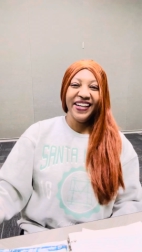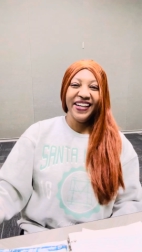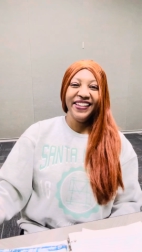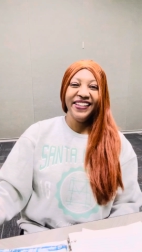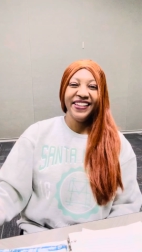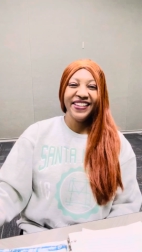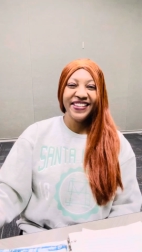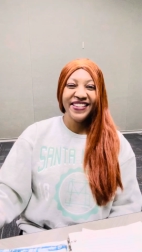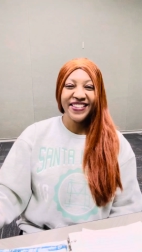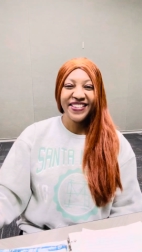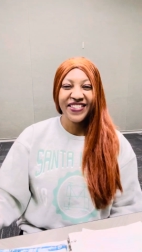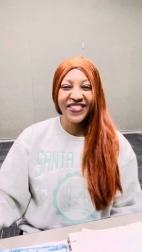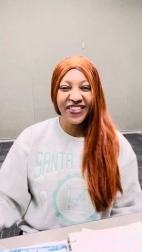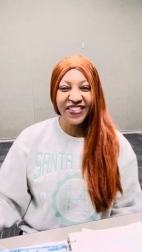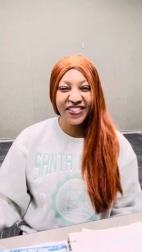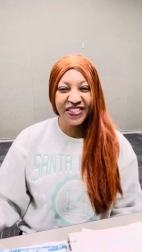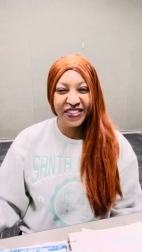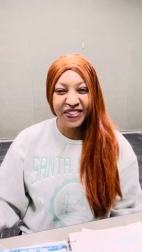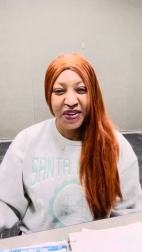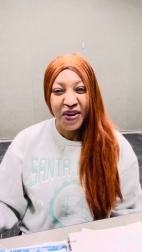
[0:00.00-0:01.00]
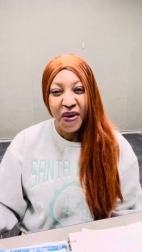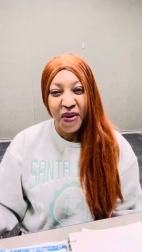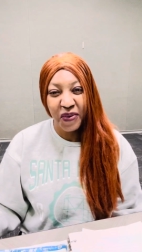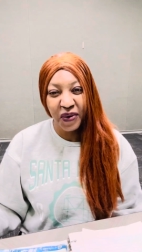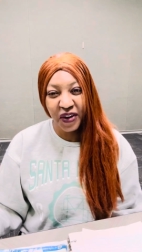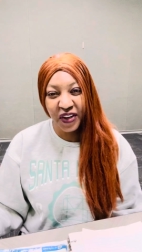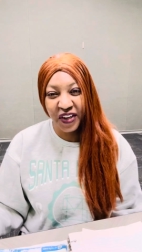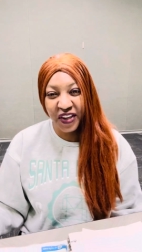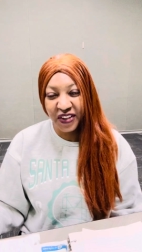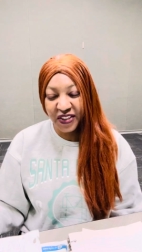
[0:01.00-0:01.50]
Construction
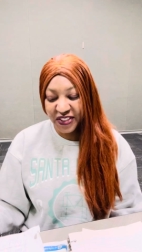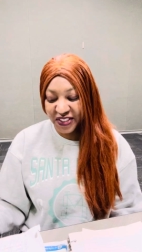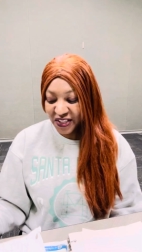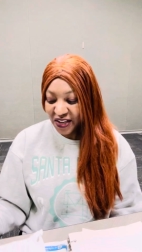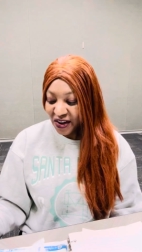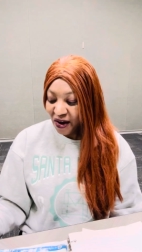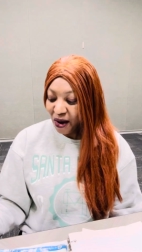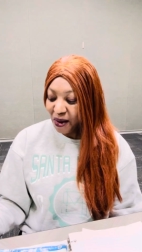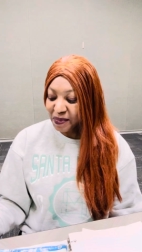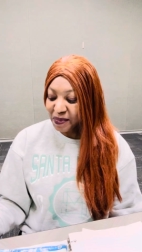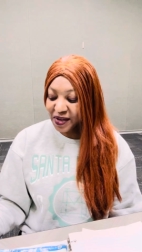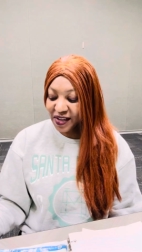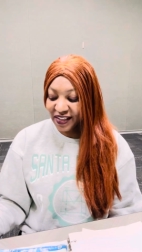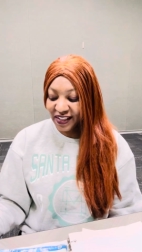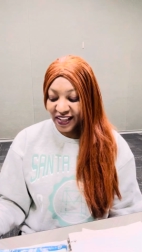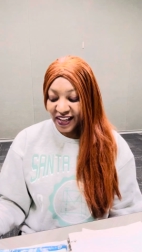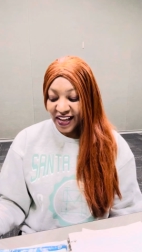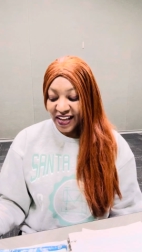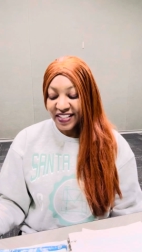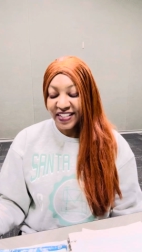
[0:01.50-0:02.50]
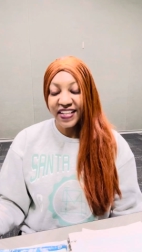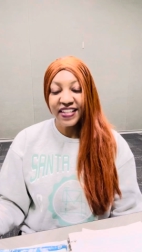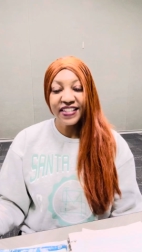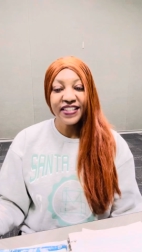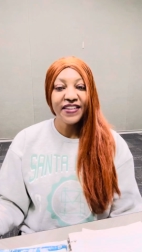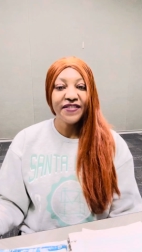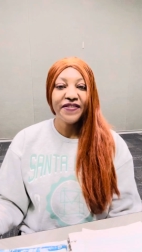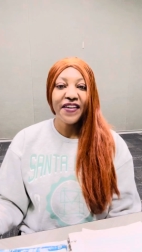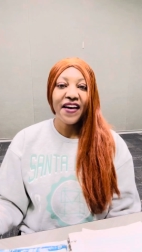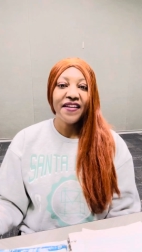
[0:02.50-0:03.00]
workers,
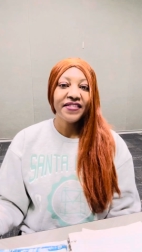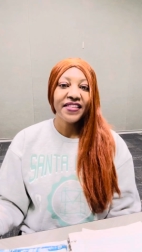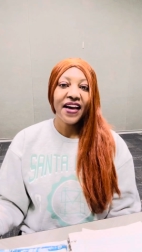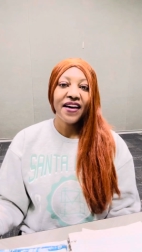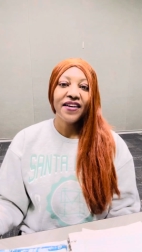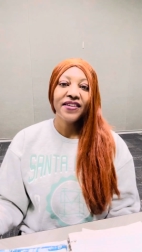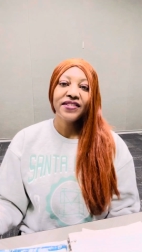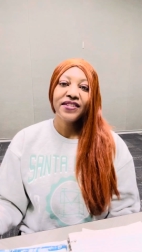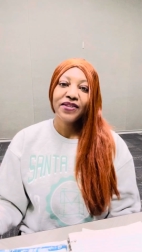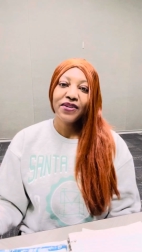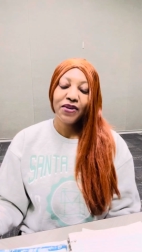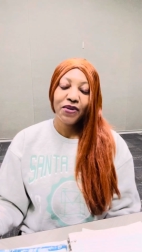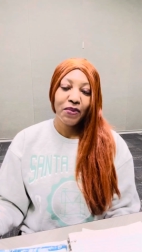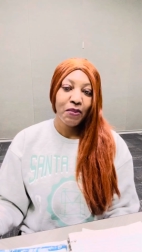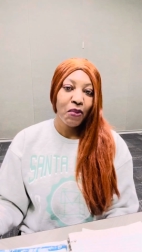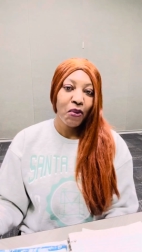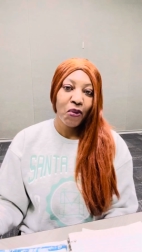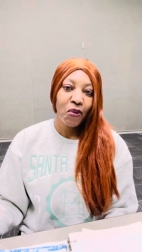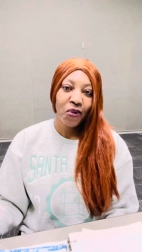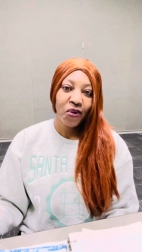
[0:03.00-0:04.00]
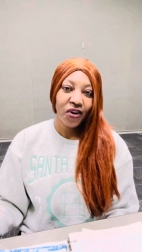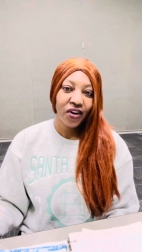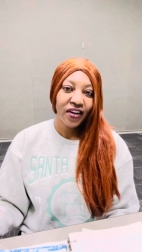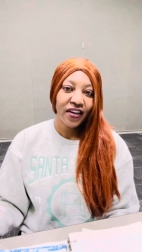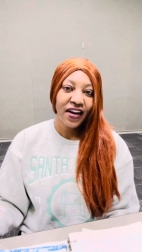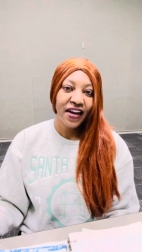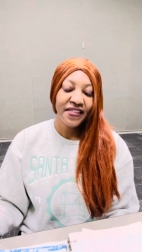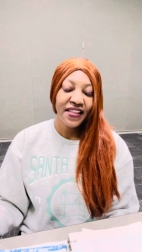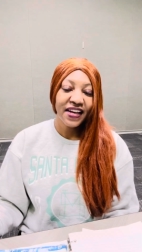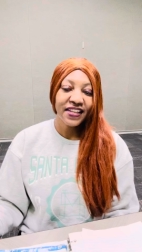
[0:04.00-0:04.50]
65,000 or more,
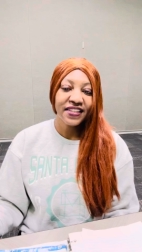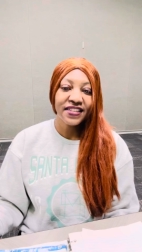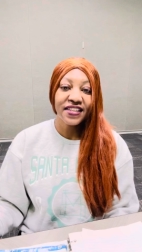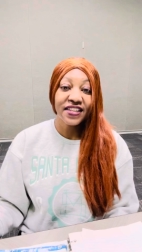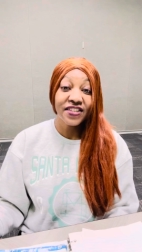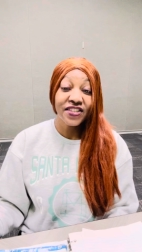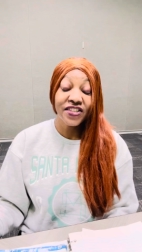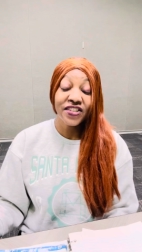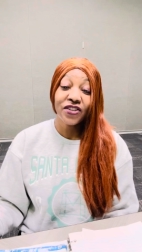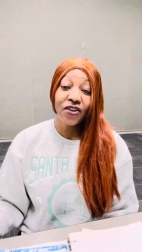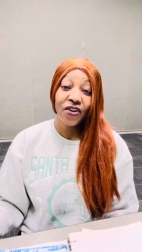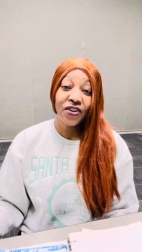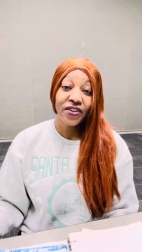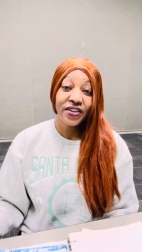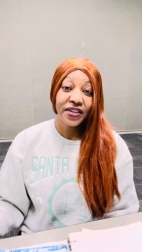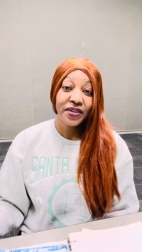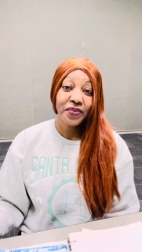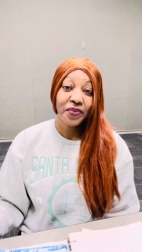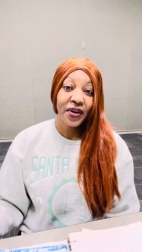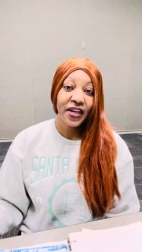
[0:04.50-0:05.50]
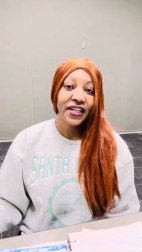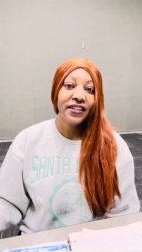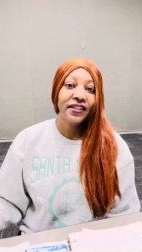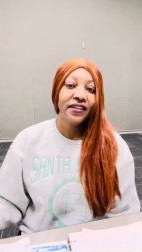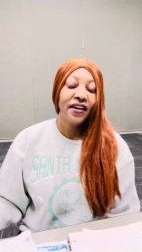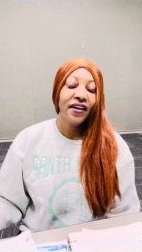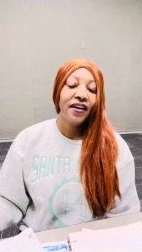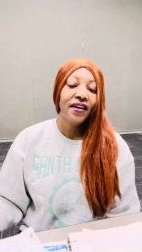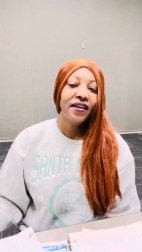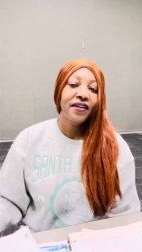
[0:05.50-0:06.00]
and that's a starting rate
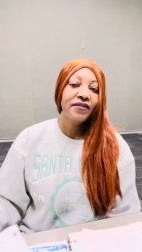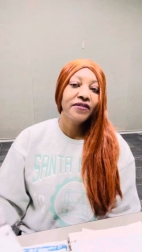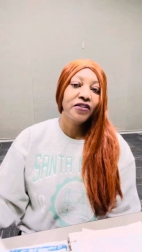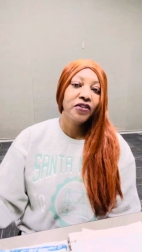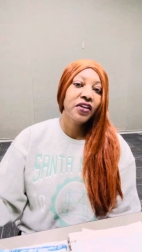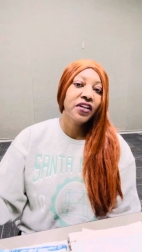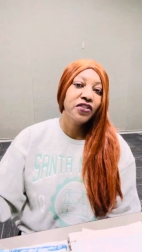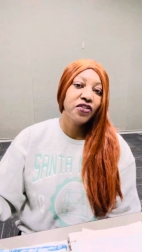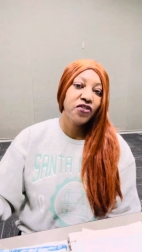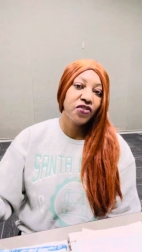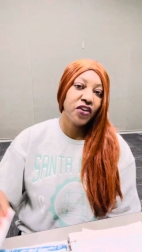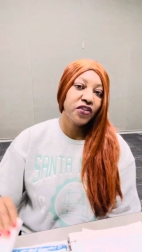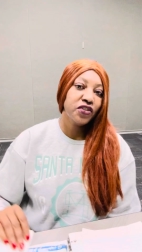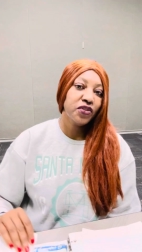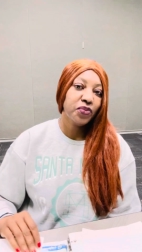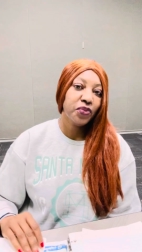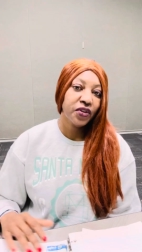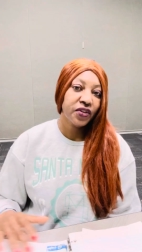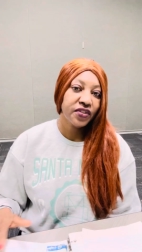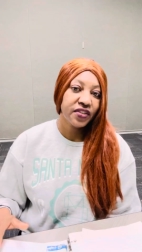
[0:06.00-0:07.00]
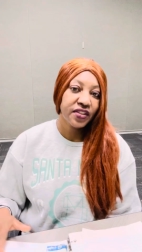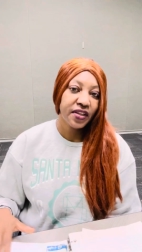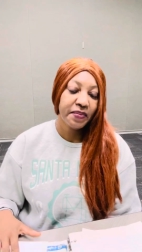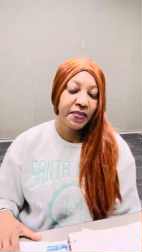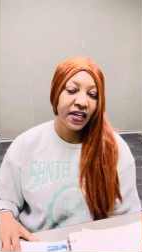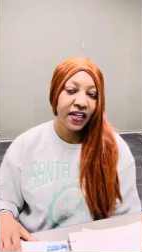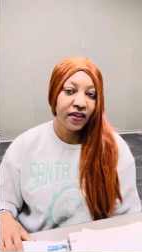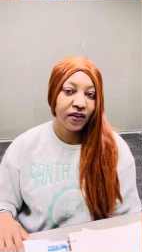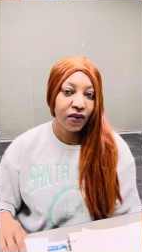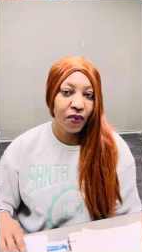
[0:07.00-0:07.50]
for construction workers. They make
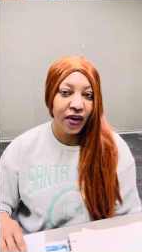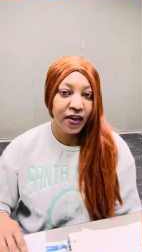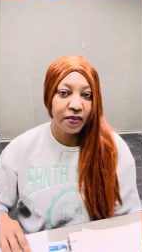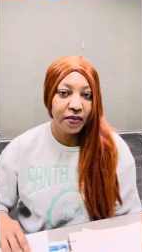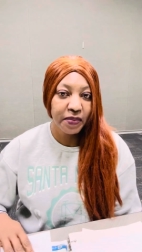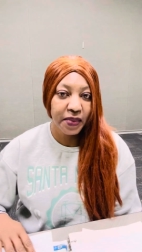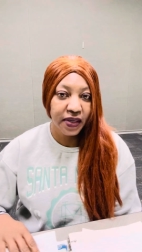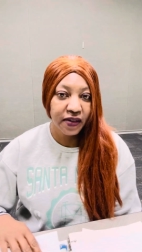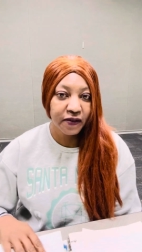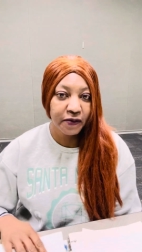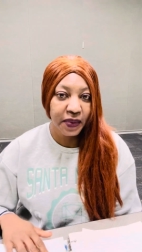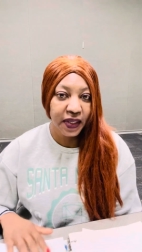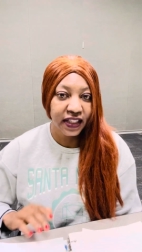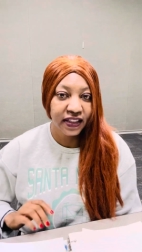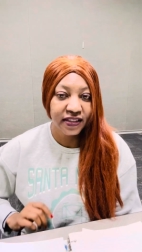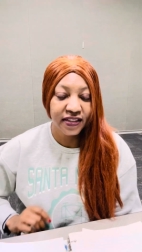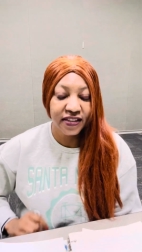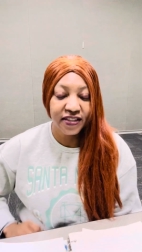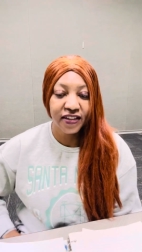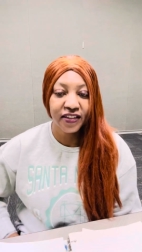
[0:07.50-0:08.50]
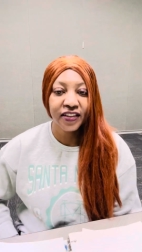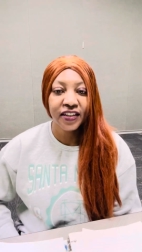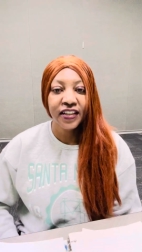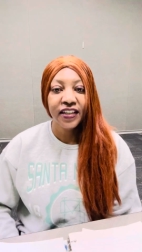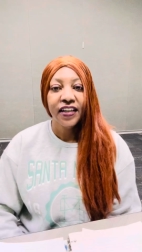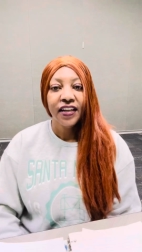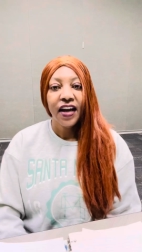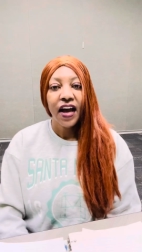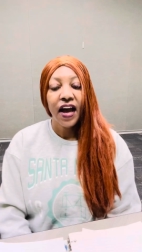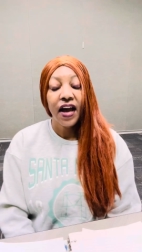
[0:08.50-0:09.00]
quite a bit of money, so,
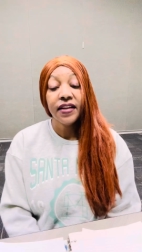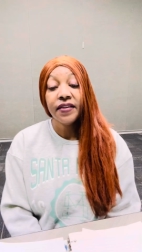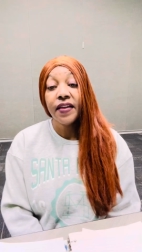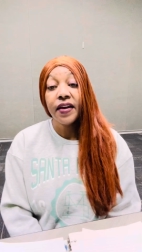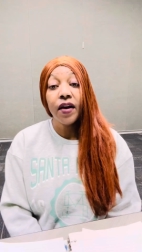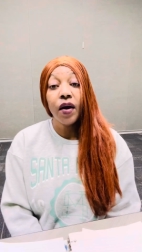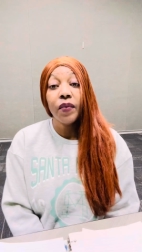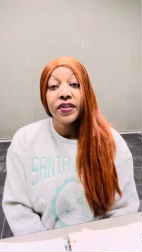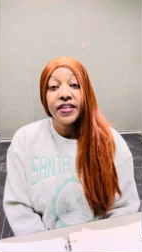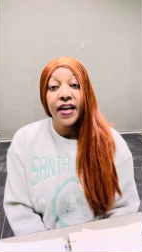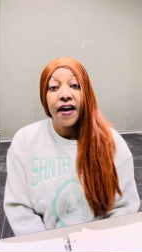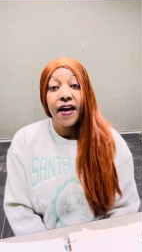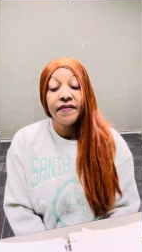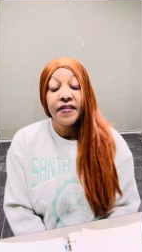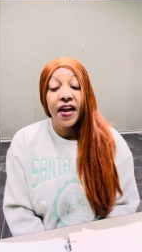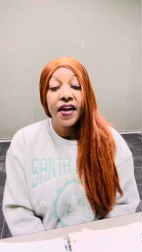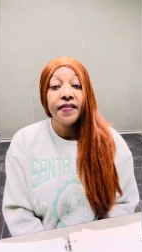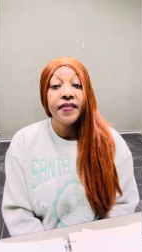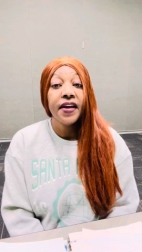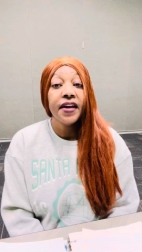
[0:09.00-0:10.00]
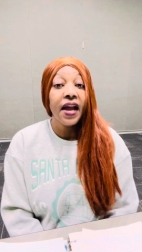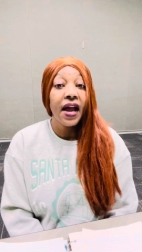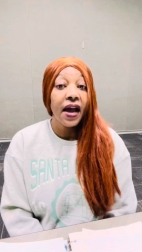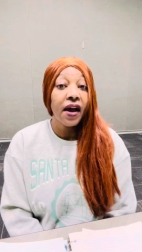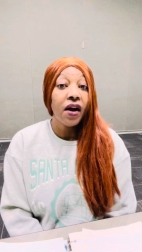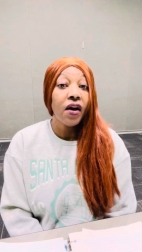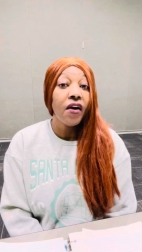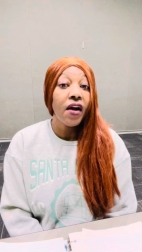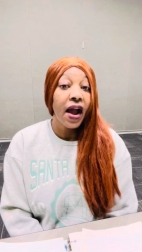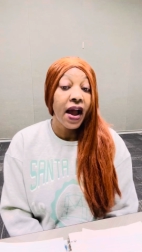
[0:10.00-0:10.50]
and they always have, and they
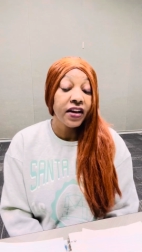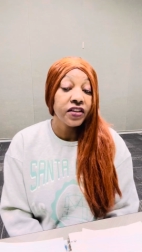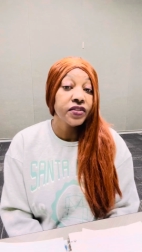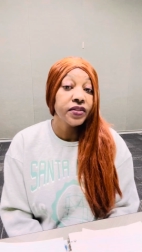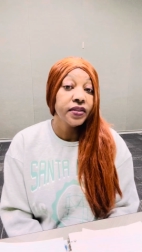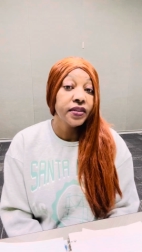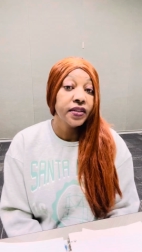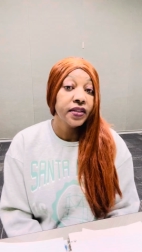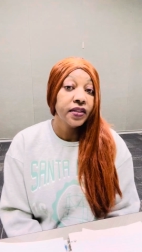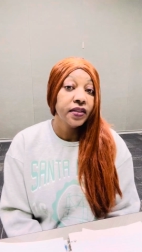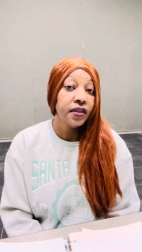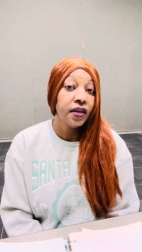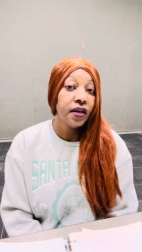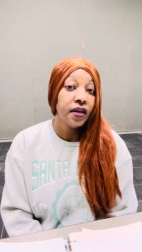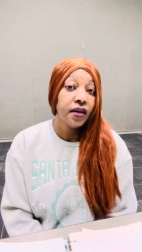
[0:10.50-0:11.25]
are actually